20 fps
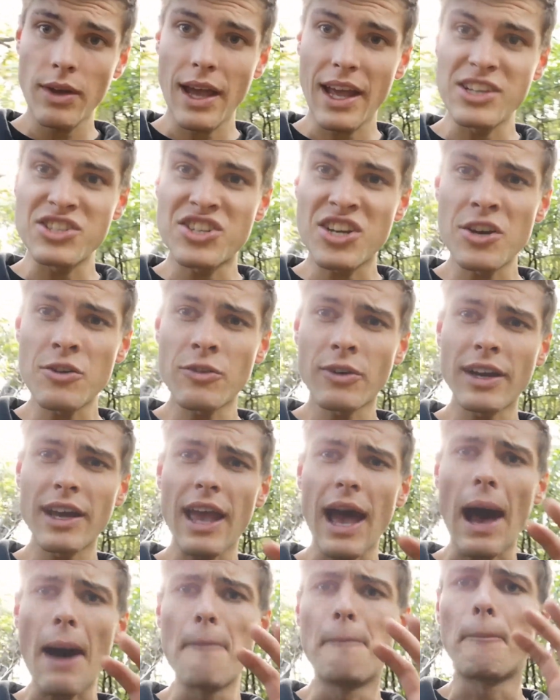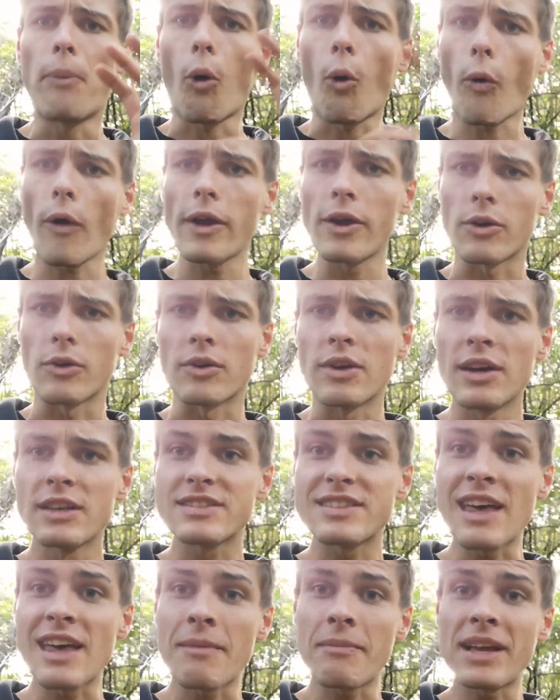and generally arboreal, so
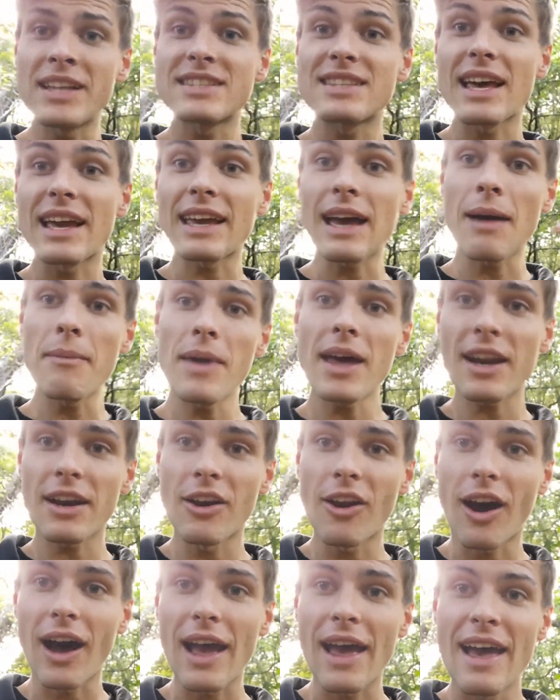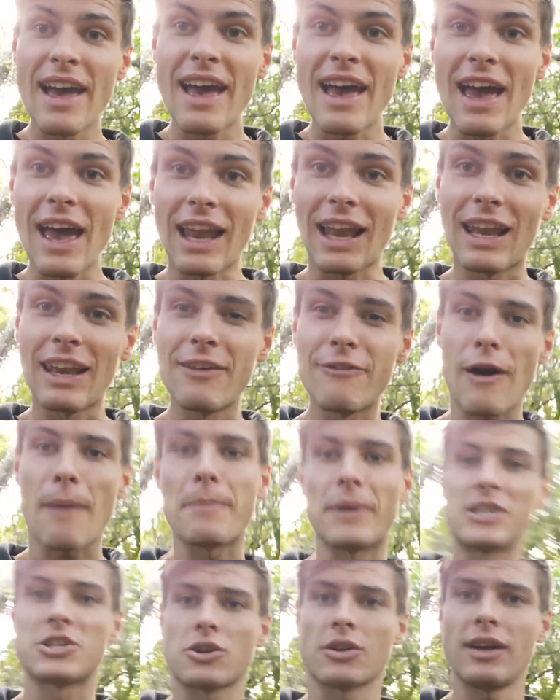that means they come out at night and live up
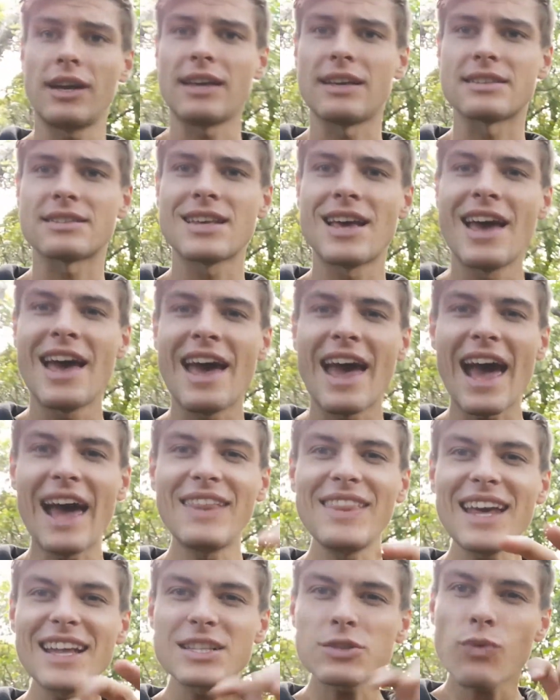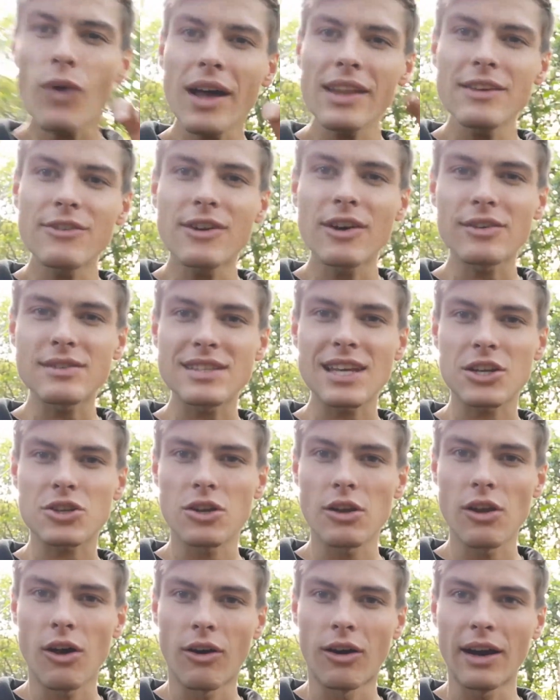in trees. And that's why they've got such
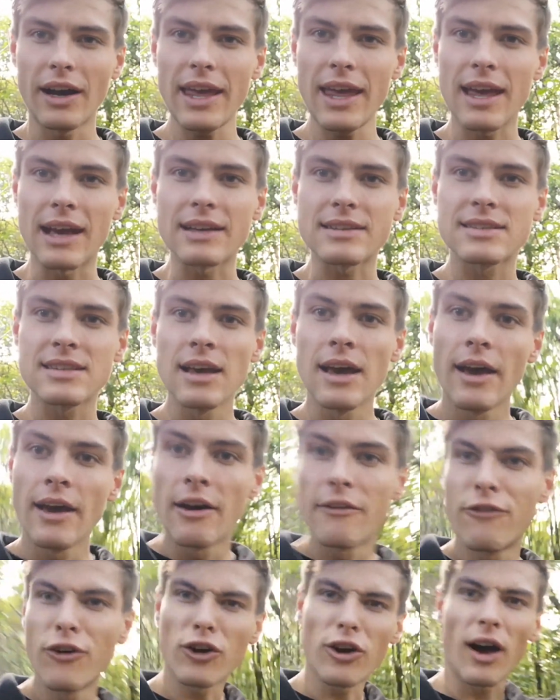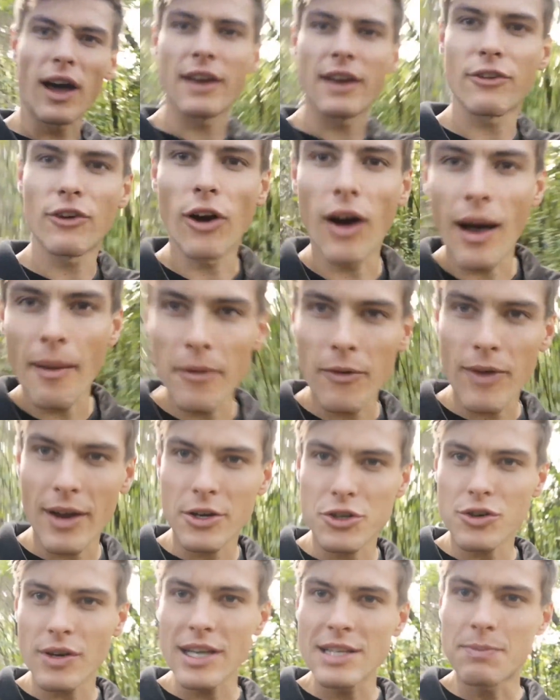long legs, for kind of climbing around
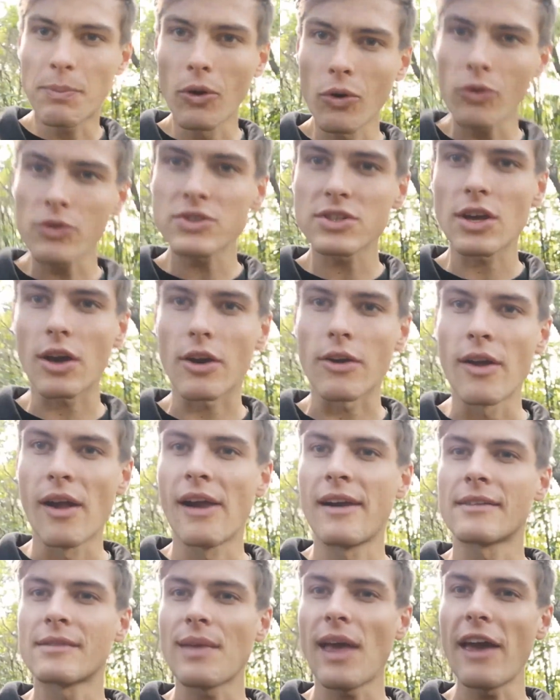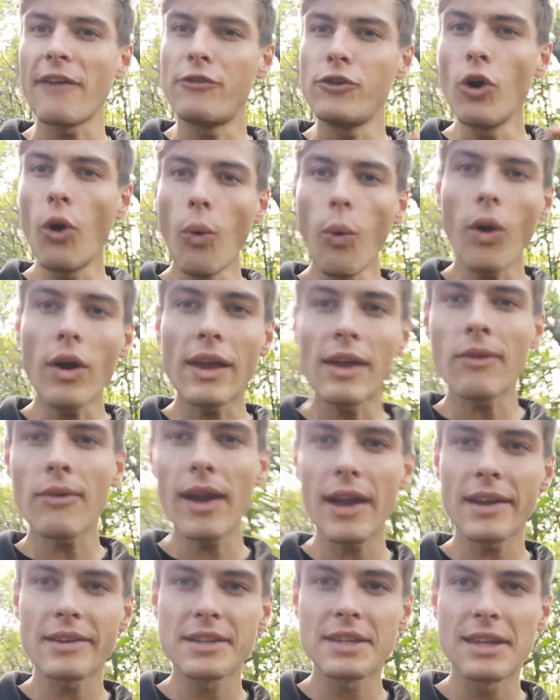trees. But also, if you're walking
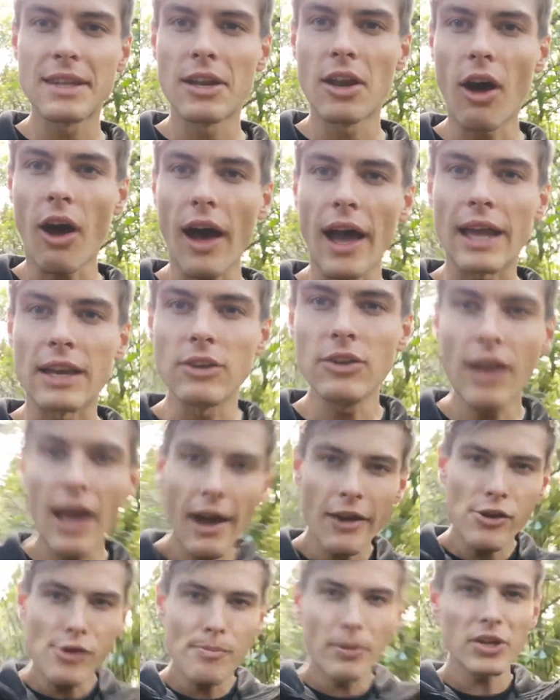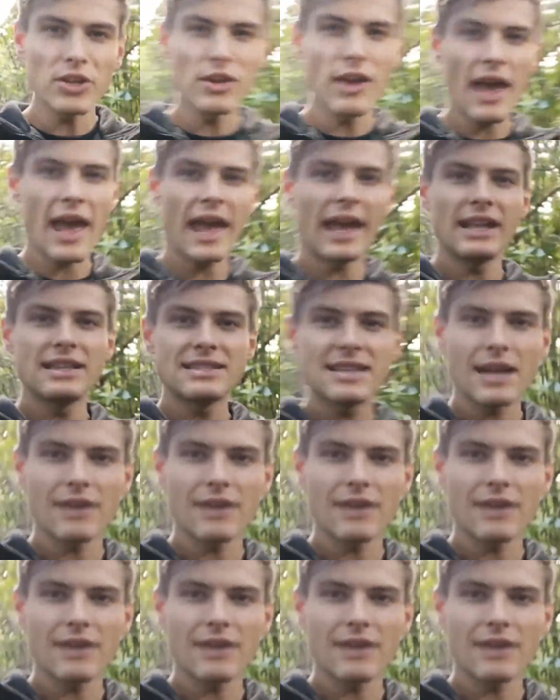around in the night, you know how you put your hands out